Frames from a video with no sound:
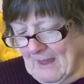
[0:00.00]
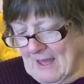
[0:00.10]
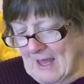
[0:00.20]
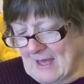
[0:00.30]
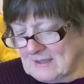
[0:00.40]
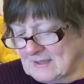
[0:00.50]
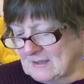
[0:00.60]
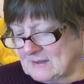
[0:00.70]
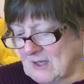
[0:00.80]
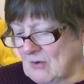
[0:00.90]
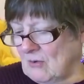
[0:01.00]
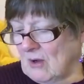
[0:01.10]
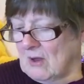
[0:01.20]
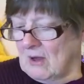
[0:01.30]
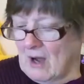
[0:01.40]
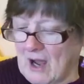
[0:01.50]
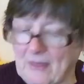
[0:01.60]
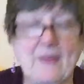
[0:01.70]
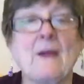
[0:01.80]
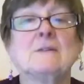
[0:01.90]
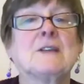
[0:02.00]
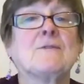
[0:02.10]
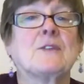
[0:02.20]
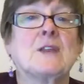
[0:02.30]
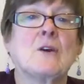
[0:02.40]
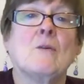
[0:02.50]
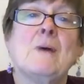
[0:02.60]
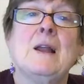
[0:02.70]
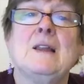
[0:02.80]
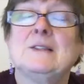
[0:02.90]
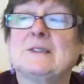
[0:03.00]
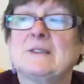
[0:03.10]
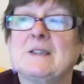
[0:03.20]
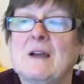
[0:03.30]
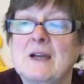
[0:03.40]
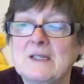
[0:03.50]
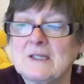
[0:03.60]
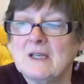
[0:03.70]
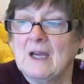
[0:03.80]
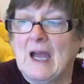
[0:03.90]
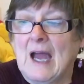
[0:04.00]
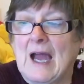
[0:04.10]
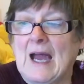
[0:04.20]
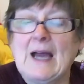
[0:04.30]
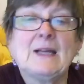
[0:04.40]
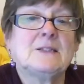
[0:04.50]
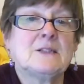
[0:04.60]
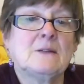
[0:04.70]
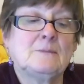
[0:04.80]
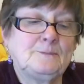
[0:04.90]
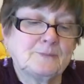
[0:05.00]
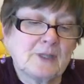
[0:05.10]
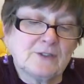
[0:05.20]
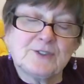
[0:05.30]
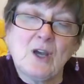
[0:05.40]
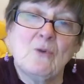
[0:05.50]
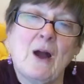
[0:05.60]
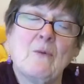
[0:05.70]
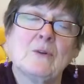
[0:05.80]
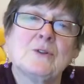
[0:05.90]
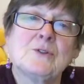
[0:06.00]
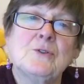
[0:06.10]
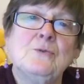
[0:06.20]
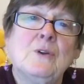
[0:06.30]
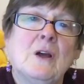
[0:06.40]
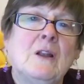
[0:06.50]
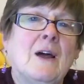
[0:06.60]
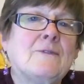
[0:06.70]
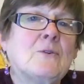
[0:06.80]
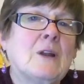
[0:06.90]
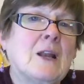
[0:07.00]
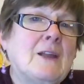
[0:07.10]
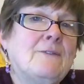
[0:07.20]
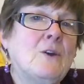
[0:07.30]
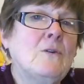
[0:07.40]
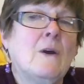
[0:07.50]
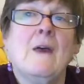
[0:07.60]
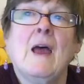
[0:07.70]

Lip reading: yes, so I think that was everything on my list tonight. And so I want to love you and leave you,